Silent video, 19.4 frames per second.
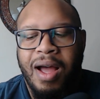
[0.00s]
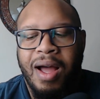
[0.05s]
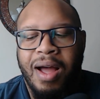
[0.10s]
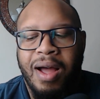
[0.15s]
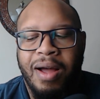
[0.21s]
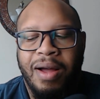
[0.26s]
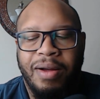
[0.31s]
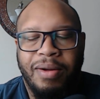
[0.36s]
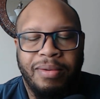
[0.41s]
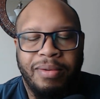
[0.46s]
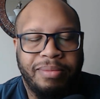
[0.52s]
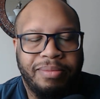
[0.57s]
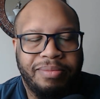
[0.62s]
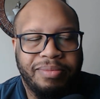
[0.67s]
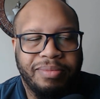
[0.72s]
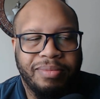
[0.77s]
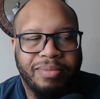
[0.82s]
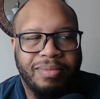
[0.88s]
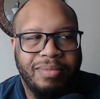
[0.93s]
um,
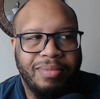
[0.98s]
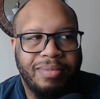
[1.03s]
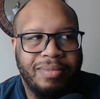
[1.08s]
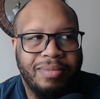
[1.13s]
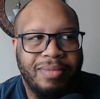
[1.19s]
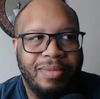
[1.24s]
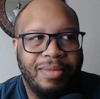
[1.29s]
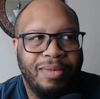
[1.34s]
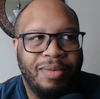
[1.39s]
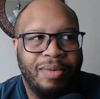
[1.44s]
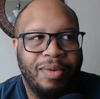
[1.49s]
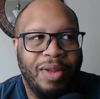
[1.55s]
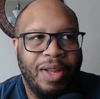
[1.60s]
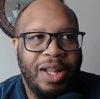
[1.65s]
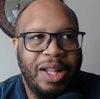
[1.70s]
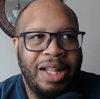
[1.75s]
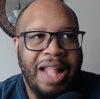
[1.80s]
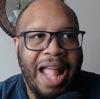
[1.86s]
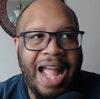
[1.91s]

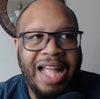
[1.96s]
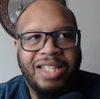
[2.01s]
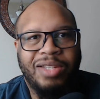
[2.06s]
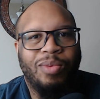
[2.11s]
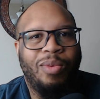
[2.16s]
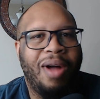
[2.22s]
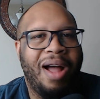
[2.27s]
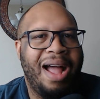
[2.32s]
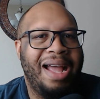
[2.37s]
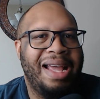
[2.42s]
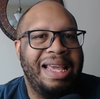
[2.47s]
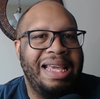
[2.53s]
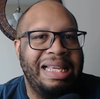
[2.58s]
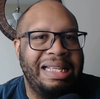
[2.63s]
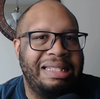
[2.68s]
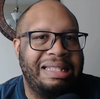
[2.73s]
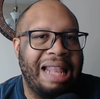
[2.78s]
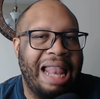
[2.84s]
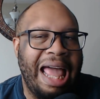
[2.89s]
that's why
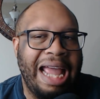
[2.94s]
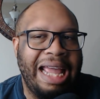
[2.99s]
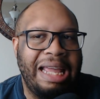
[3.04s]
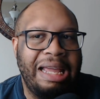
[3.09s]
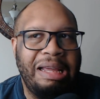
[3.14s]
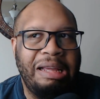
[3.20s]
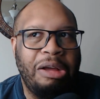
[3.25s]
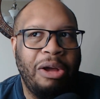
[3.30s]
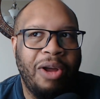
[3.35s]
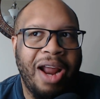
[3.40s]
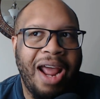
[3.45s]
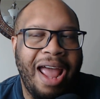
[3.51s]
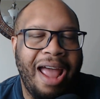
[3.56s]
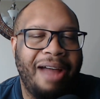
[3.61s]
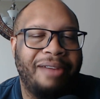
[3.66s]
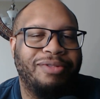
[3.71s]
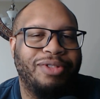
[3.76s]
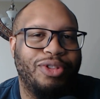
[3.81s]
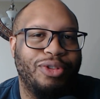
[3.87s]
he's like gonna
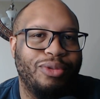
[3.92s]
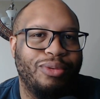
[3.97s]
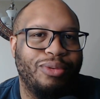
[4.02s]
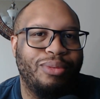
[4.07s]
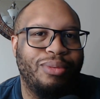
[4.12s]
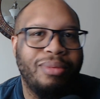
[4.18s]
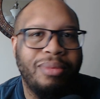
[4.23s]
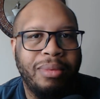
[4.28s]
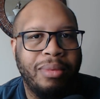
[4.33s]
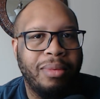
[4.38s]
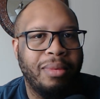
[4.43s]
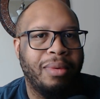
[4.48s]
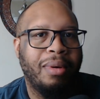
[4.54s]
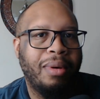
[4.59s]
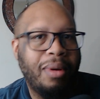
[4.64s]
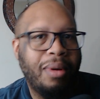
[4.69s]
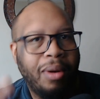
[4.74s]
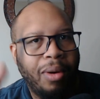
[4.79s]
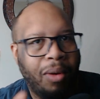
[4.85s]
have to
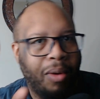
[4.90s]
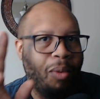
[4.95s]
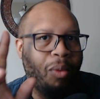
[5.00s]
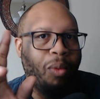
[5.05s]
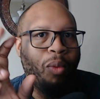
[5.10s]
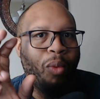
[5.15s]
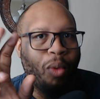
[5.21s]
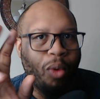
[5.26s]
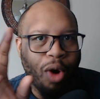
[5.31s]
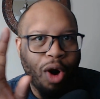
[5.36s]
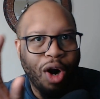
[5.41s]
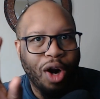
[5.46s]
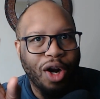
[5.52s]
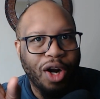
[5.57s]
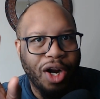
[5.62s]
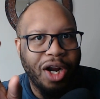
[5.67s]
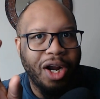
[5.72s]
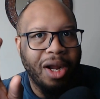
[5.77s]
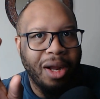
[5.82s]

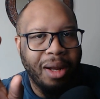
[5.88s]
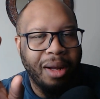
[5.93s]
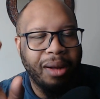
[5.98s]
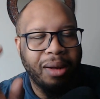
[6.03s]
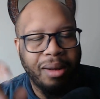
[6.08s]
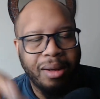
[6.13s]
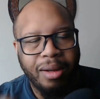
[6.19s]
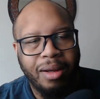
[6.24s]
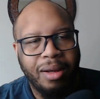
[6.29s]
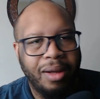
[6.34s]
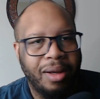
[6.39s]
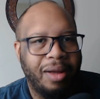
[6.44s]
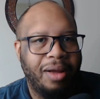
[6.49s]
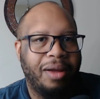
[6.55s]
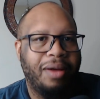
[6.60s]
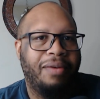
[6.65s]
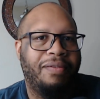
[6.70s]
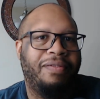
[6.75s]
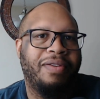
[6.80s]
work
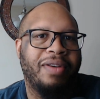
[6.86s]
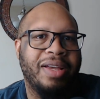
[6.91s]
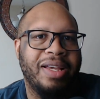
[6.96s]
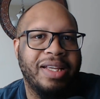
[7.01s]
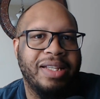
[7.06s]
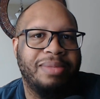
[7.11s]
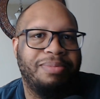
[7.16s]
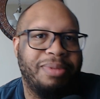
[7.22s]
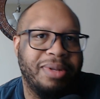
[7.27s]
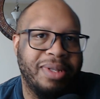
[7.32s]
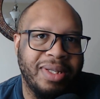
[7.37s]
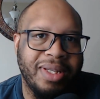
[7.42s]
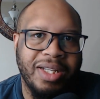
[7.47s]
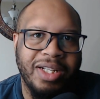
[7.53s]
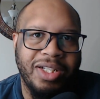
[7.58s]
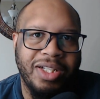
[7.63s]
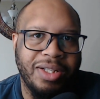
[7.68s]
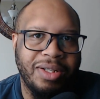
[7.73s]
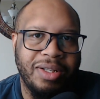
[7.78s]
for his
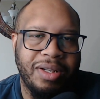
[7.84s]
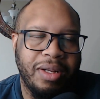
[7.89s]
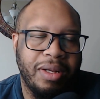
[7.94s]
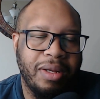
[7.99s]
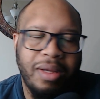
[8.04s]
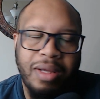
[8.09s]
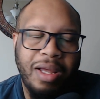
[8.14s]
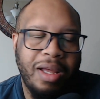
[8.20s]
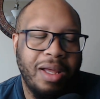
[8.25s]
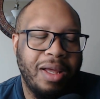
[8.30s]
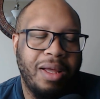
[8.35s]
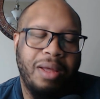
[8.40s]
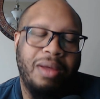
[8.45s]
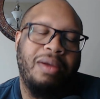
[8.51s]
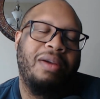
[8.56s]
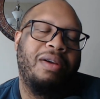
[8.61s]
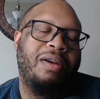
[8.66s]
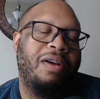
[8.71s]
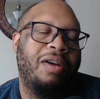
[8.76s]
position,
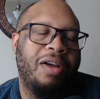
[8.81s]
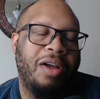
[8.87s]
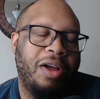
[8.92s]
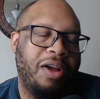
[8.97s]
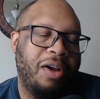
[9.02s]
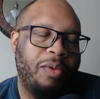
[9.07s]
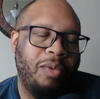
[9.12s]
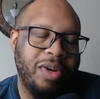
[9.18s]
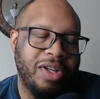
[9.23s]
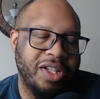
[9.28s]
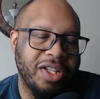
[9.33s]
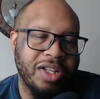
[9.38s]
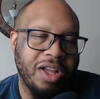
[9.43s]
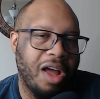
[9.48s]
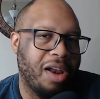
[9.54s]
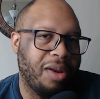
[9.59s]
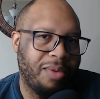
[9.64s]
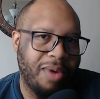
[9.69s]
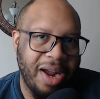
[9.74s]
which is
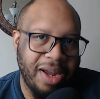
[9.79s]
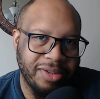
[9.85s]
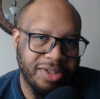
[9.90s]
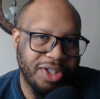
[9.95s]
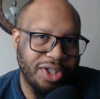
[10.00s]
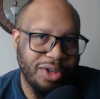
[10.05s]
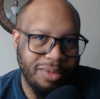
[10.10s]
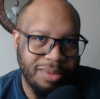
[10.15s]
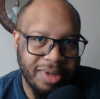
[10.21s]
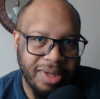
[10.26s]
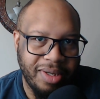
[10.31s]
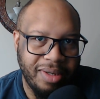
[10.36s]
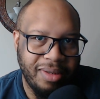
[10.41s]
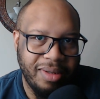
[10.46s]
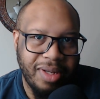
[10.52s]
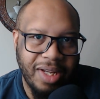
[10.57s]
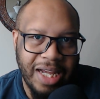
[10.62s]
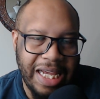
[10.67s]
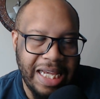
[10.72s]
all around stupid.
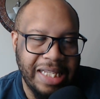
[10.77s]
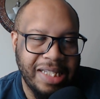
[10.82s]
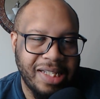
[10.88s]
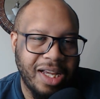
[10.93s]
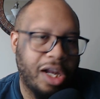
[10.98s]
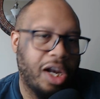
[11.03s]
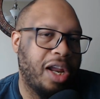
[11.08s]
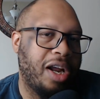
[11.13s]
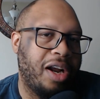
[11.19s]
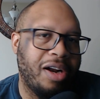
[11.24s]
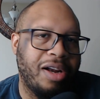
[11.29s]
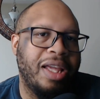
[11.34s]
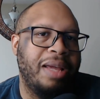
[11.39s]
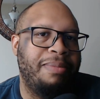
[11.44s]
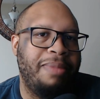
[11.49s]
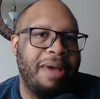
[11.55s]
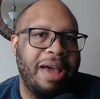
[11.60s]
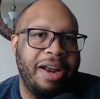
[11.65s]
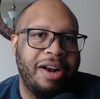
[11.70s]
He's
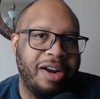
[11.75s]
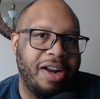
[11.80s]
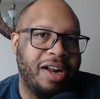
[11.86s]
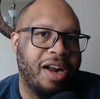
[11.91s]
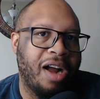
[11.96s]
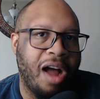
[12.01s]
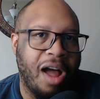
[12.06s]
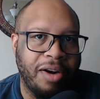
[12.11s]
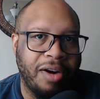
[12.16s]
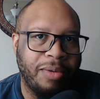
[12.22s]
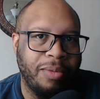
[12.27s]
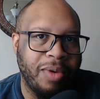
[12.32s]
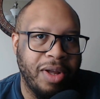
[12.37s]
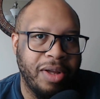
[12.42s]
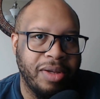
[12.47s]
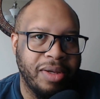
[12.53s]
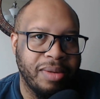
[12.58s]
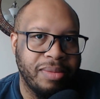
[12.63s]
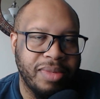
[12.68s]
clearly better than Connor
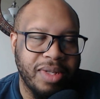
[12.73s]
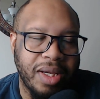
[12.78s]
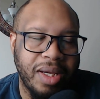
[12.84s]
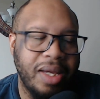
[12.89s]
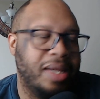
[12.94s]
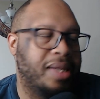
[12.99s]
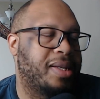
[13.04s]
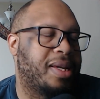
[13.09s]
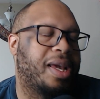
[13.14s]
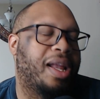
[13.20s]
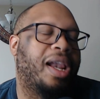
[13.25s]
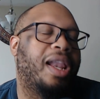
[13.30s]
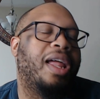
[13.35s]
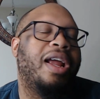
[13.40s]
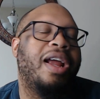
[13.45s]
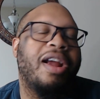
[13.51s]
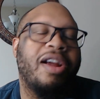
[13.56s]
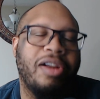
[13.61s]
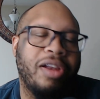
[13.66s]
Williams. He's
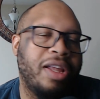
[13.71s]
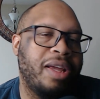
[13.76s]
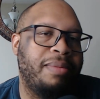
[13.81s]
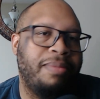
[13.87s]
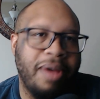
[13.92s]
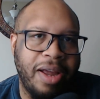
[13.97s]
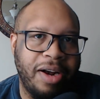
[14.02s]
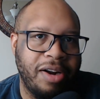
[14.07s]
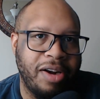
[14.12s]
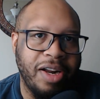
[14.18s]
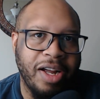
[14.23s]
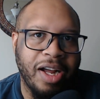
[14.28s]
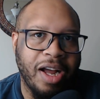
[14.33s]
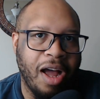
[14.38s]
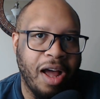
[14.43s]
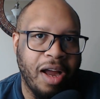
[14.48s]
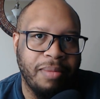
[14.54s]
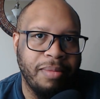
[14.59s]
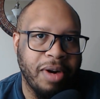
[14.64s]
clearly better than
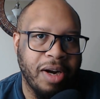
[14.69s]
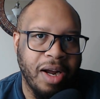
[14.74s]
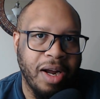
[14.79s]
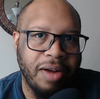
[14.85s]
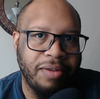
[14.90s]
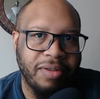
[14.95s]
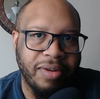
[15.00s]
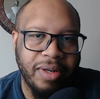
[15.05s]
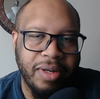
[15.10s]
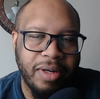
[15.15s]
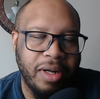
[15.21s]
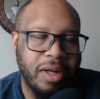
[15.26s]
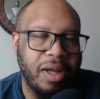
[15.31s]
Connor McGovern.